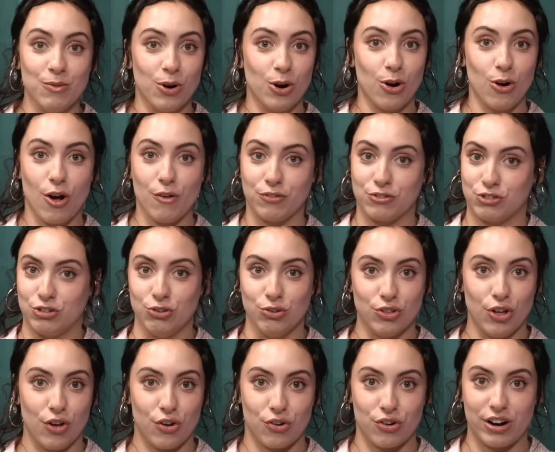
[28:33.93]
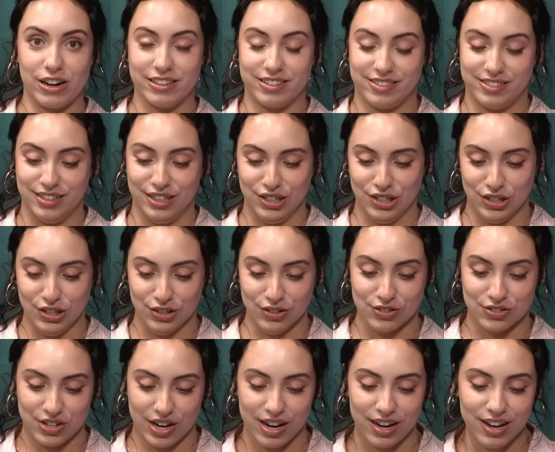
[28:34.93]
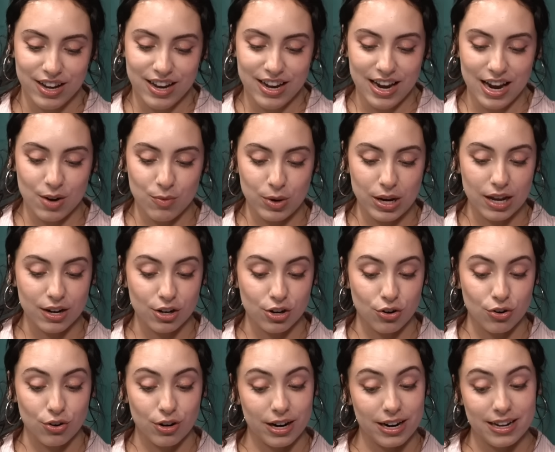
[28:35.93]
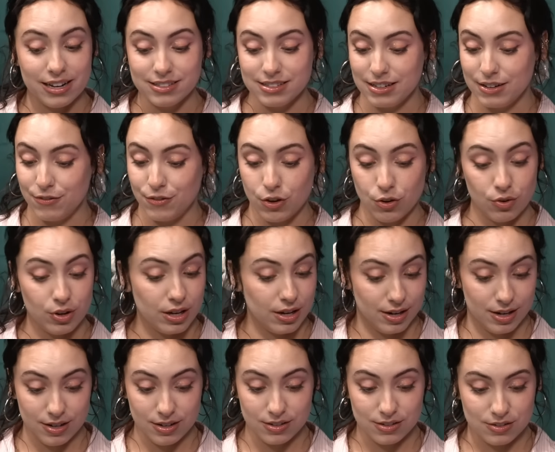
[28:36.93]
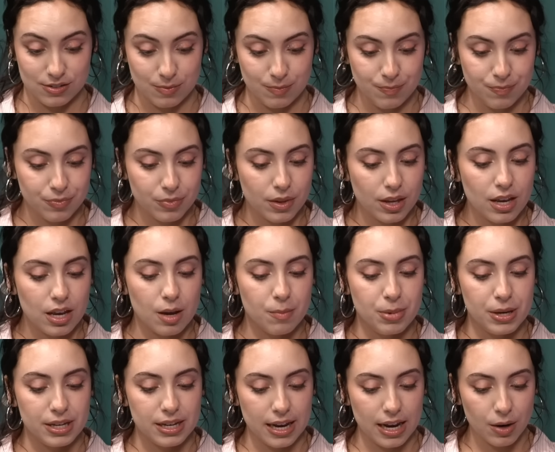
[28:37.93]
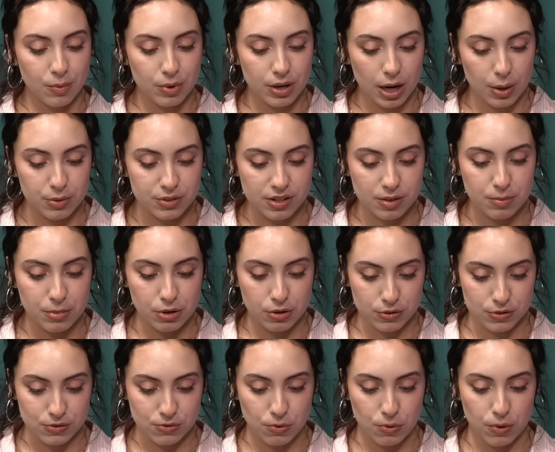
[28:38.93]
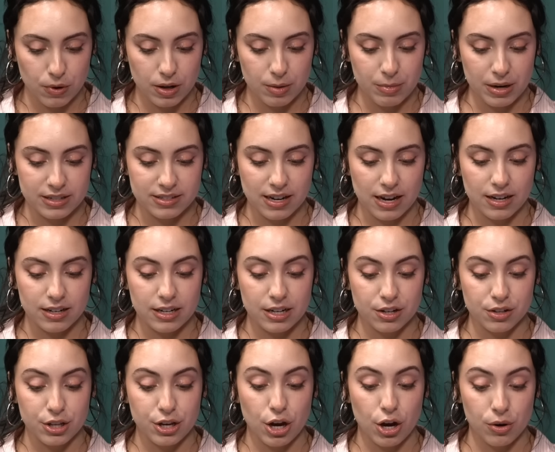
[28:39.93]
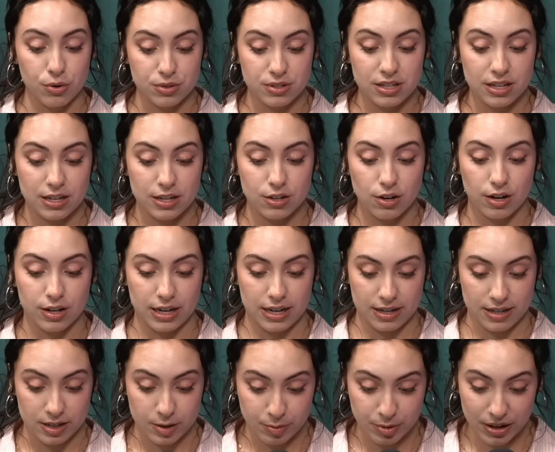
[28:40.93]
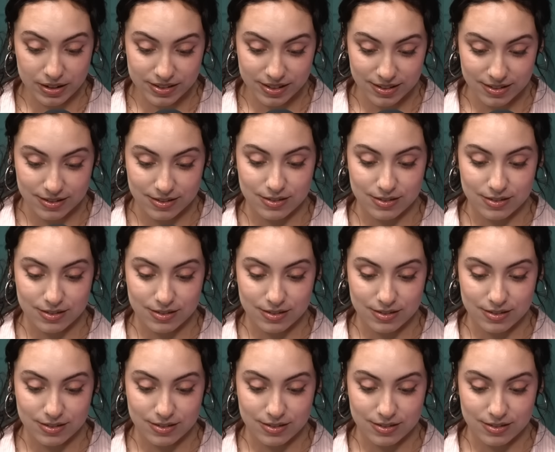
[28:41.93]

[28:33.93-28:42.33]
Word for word: we're off to the races. And we had a crazy few years. It began when I was in middle school and my dad nearly OD'd on antidepressants.